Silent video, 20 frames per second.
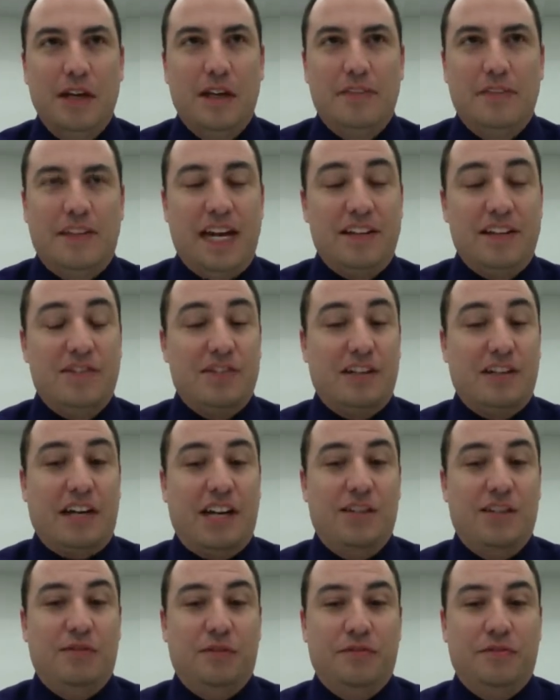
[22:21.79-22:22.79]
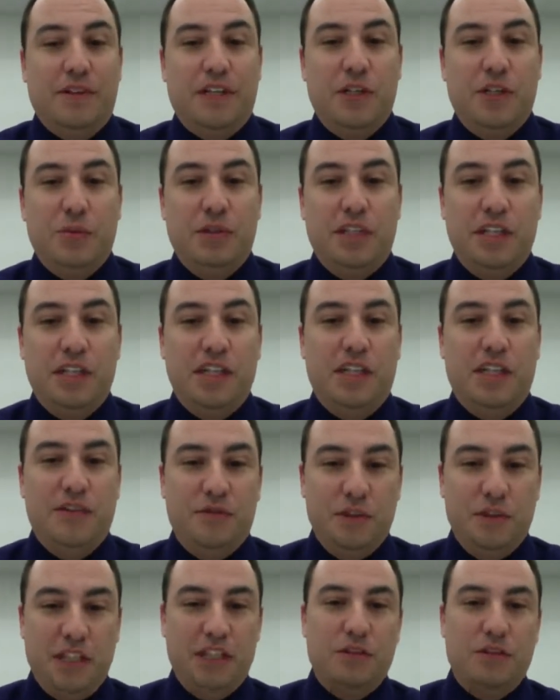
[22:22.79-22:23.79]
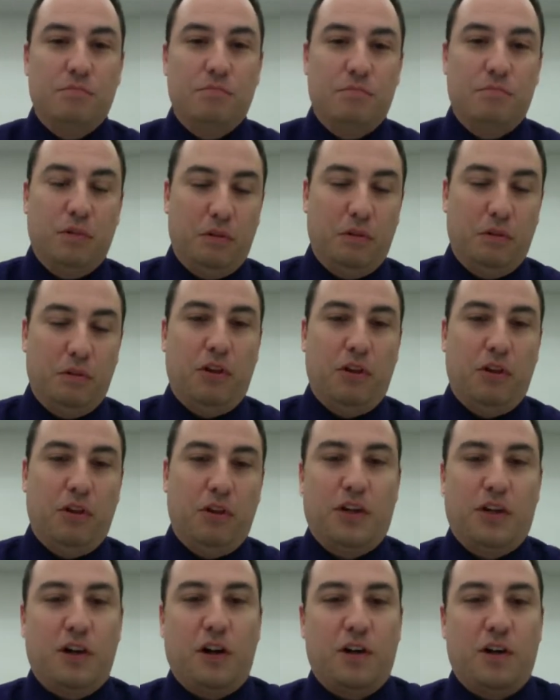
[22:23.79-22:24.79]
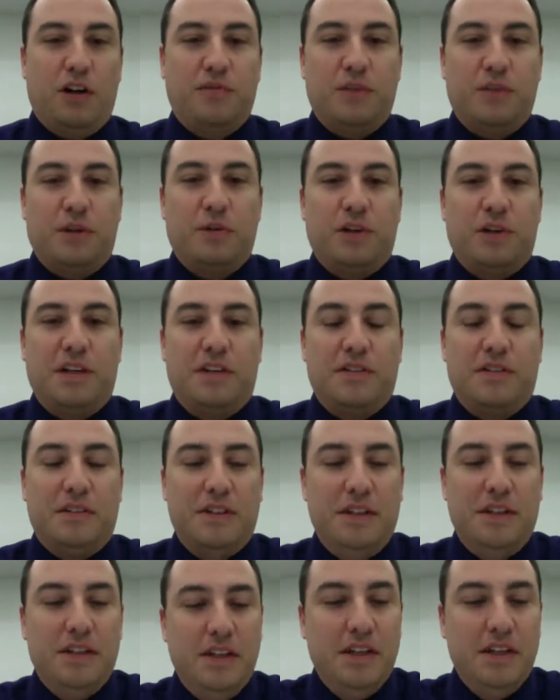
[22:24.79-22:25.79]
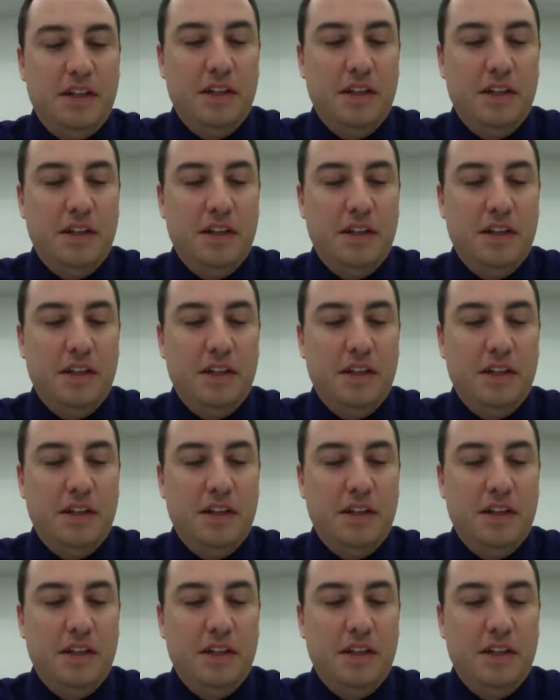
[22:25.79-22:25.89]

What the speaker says: That's the kind of effect you would get if you need to launch a car off of the ground. Yeah.